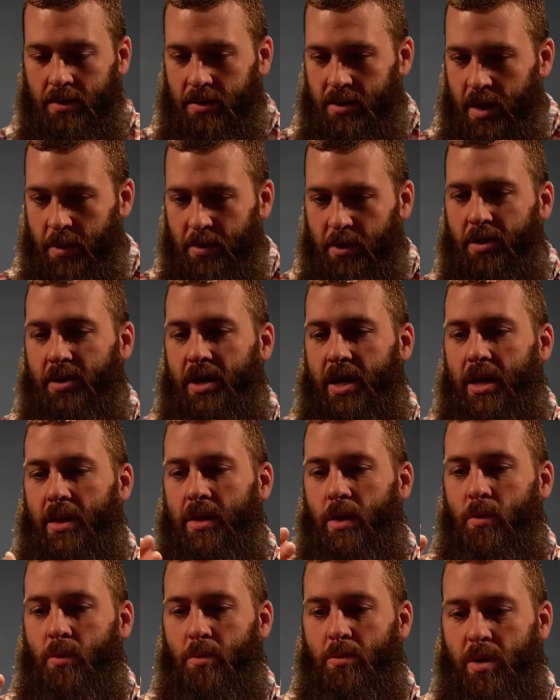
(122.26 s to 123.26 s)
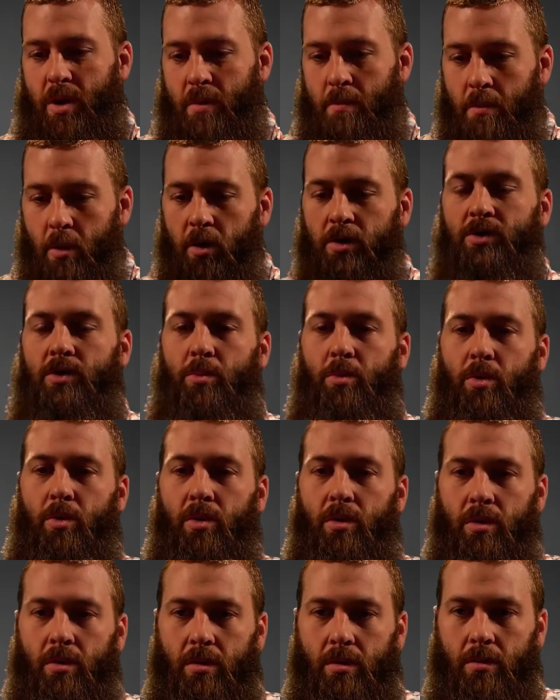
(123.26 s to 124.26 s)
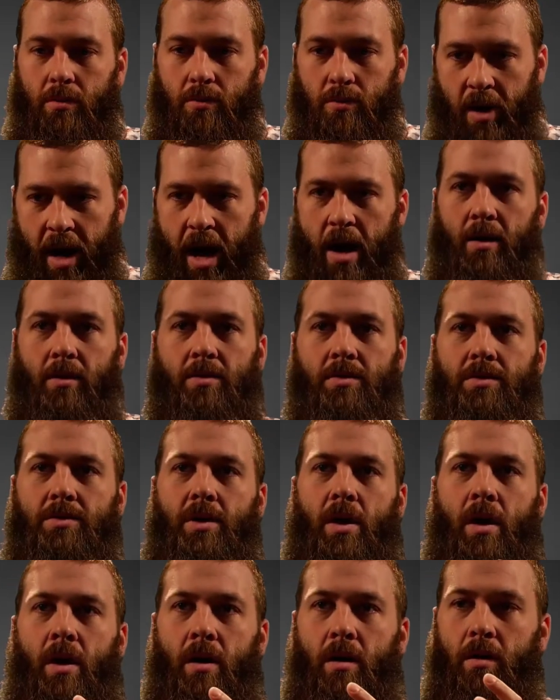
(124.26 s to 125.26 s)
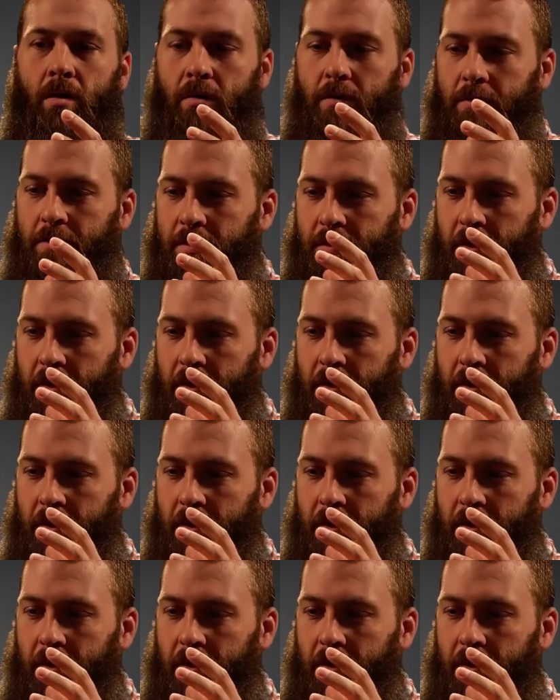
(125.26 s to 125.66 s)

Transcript: typically there will be multiple rounds of